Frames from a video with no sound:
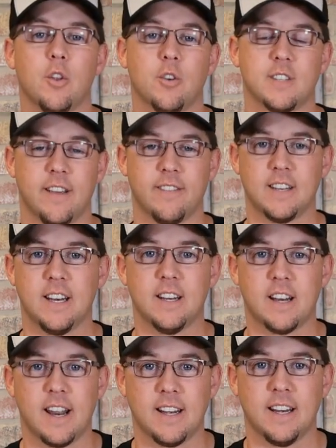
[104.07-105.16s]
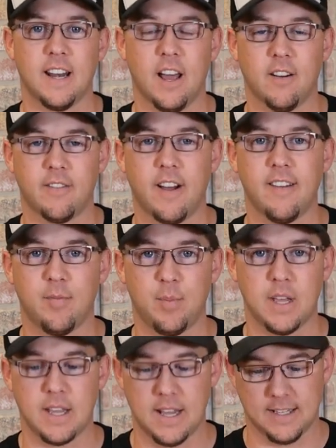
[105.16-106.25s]
your 17 to 19
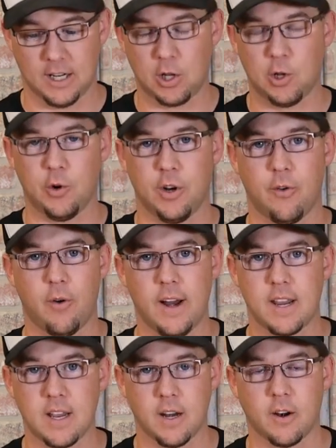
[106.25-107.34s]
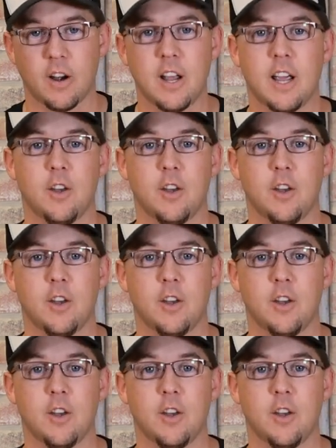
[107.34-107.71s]
L5P is included right here,